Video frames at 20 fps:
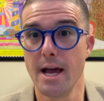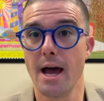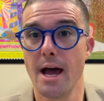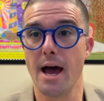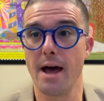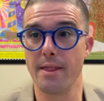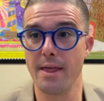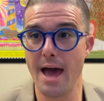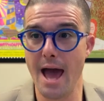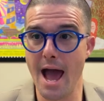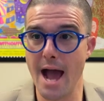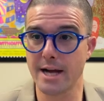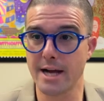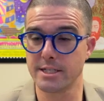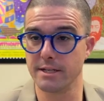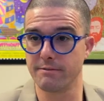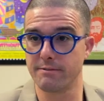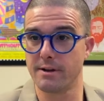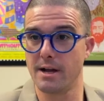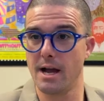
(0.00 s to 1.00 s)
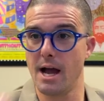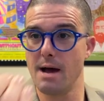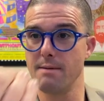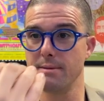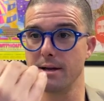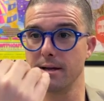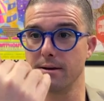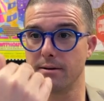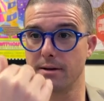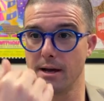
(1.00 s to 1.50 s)
The action of
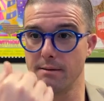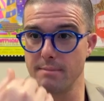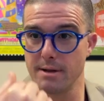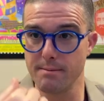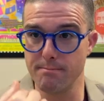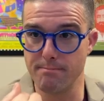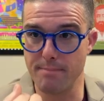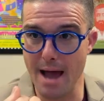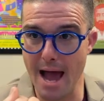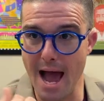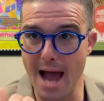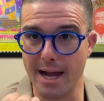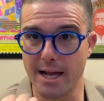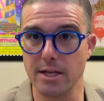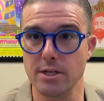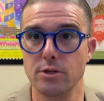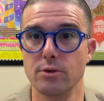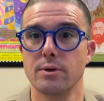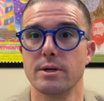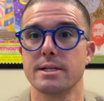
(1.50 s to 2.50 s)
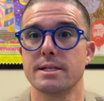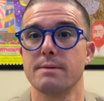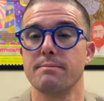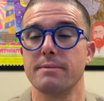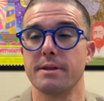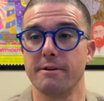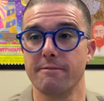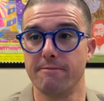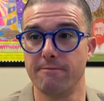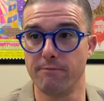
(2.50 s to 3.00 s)
coming back and doing
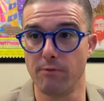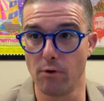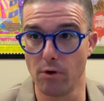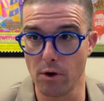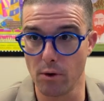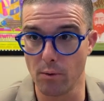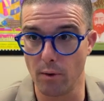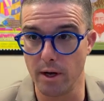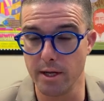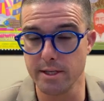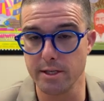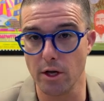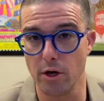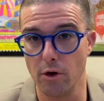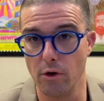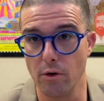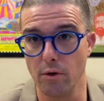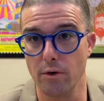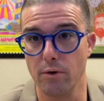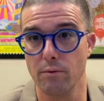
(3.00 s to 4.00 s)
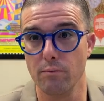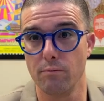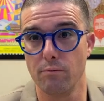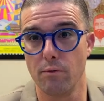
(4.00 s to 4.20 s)
something for one's own